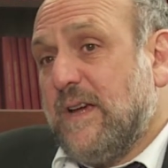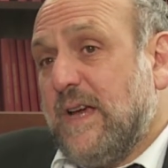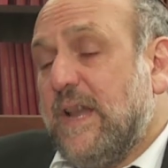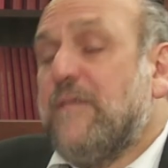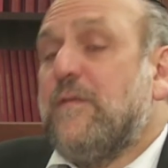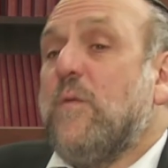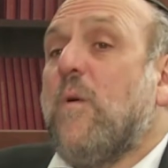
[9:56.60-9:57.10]

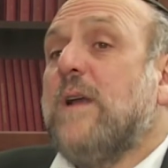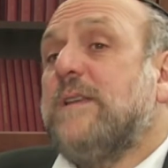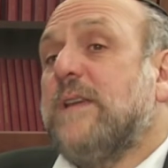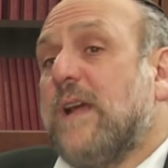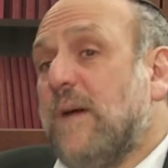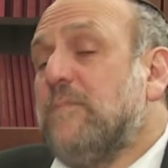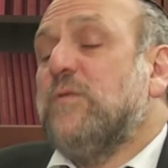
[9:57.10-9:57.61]
and if you want to
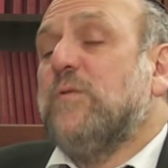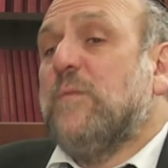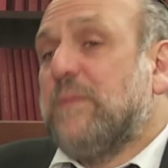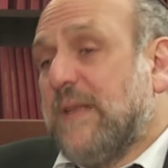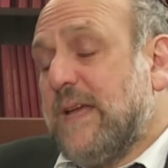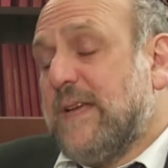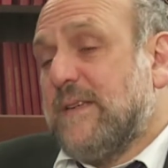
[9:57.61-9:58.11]
come to a
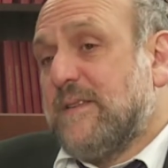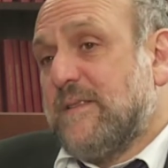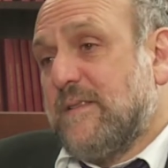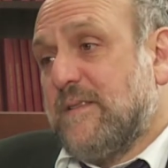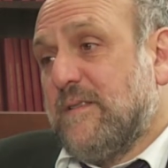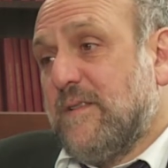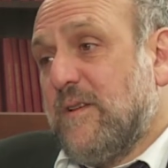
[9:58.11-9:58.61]
place
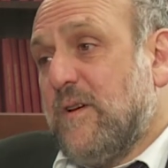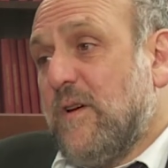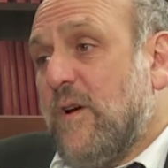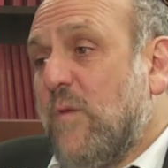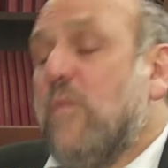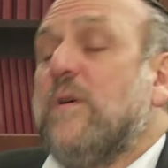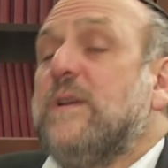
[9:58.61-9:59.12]

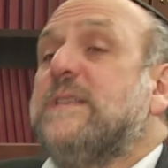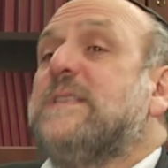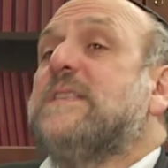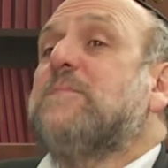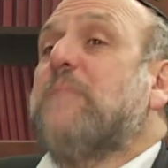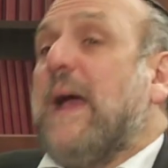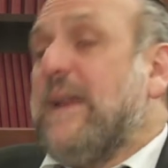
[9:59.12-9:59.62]
where, in
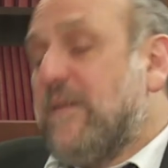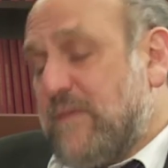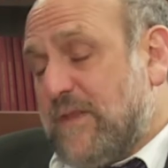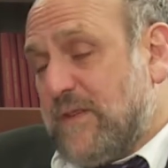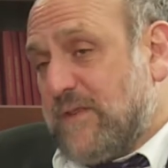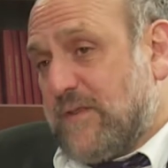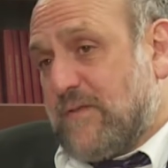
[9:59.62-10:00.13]
spite of
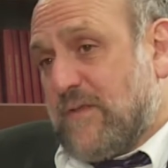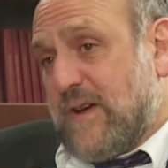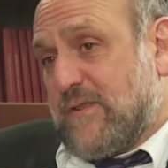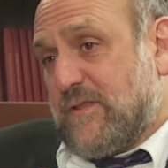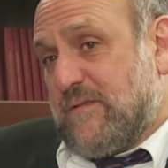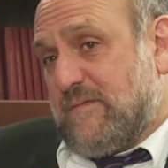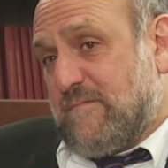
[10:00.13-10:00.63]
the
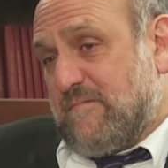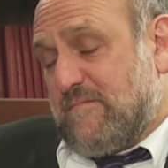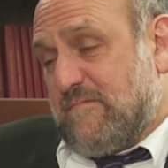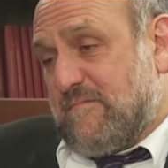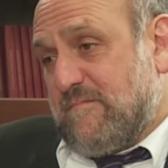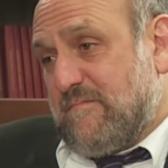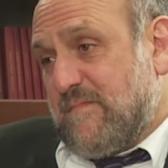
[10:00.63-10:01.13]
destruction,
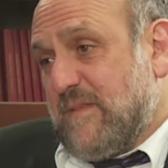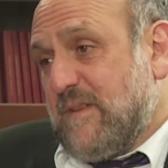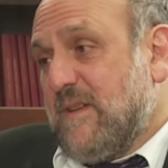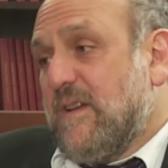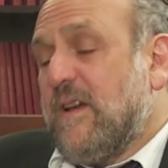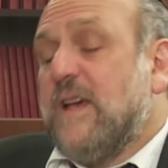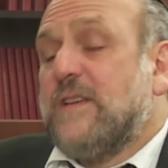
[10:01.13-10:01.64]

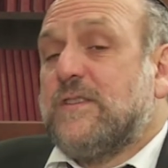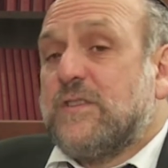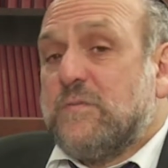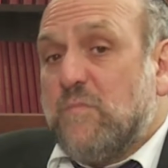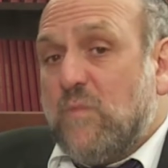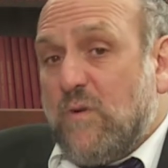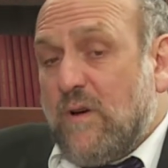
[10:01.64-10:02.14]
a
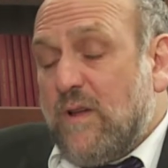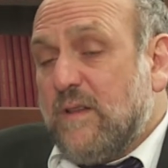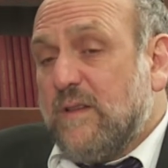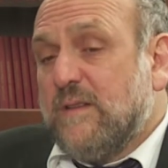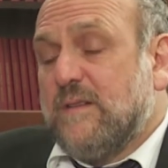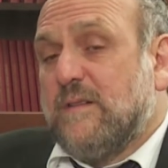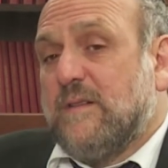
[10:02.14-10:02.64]

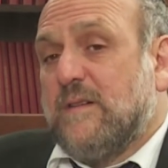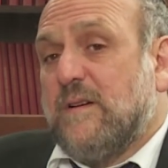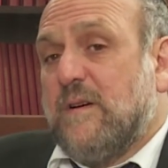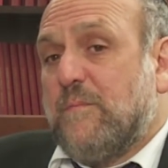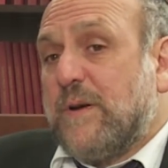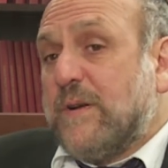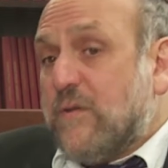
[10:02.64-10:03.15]
small
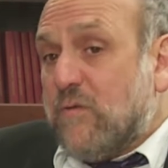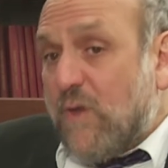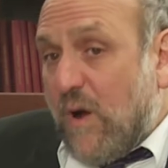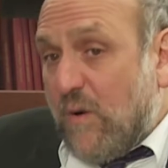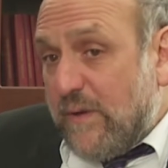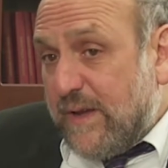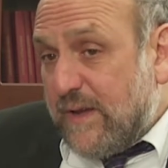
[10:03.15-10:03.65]
but
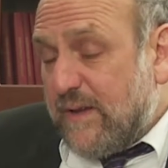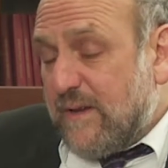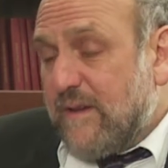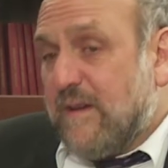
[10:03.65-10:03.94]
growing